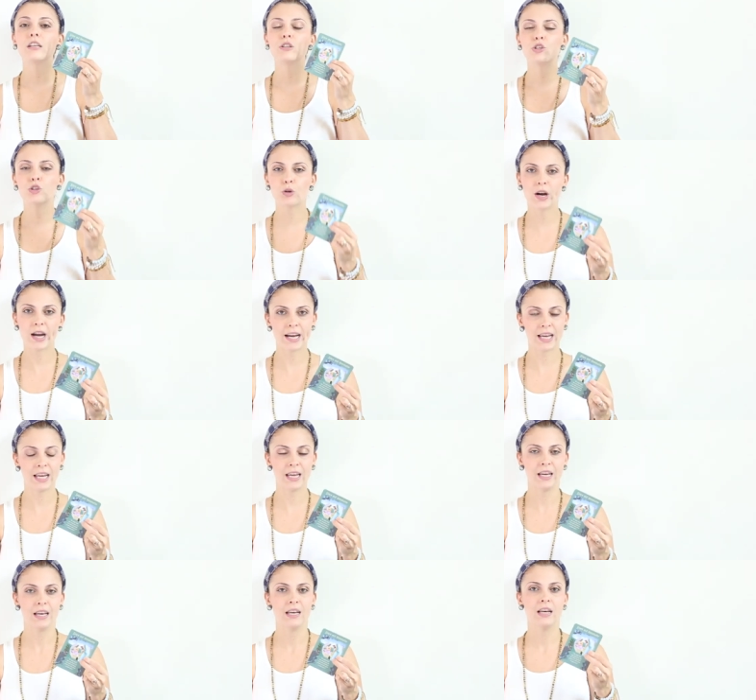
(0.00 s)
Try
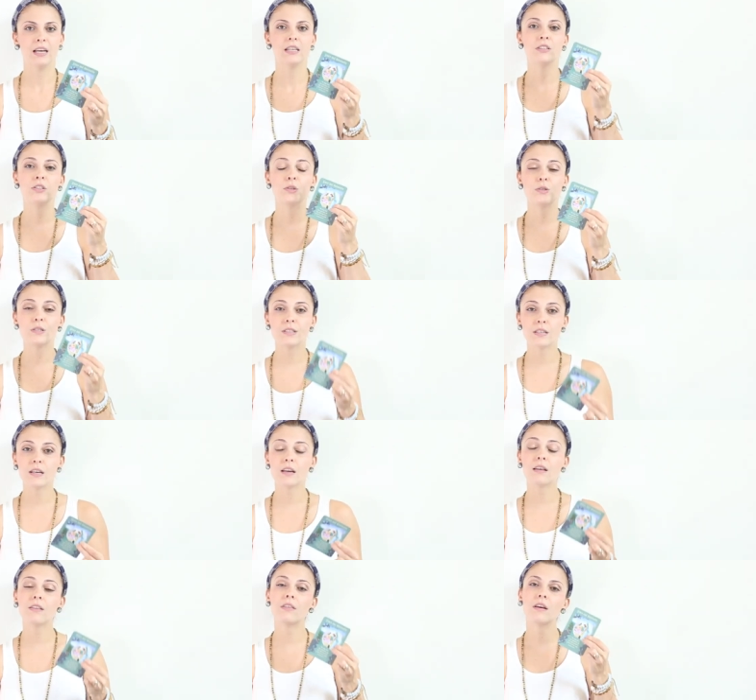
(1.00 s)
to
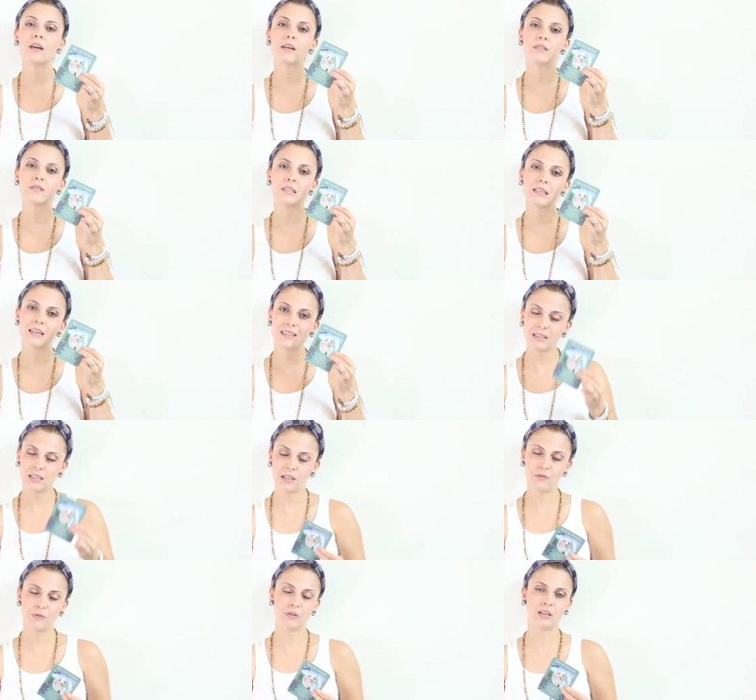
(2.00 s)
see things
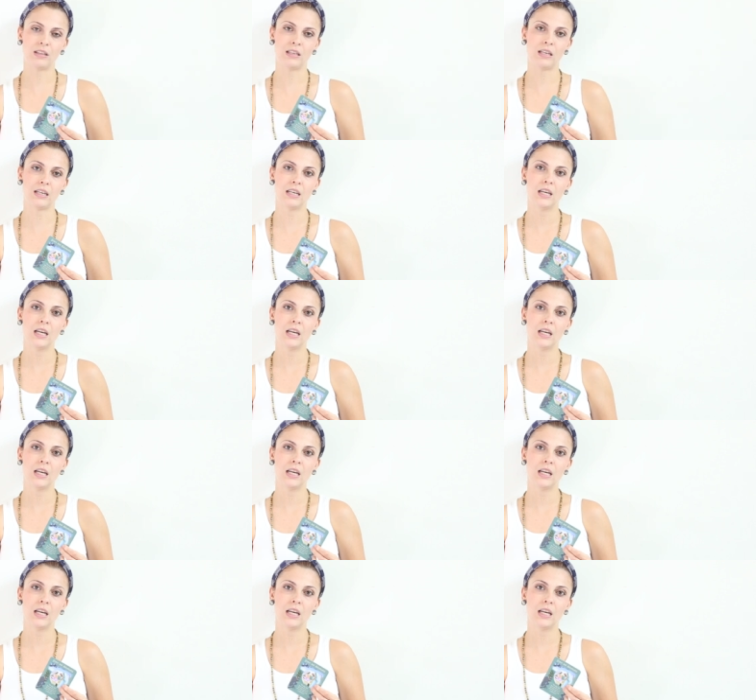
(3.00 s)
differently.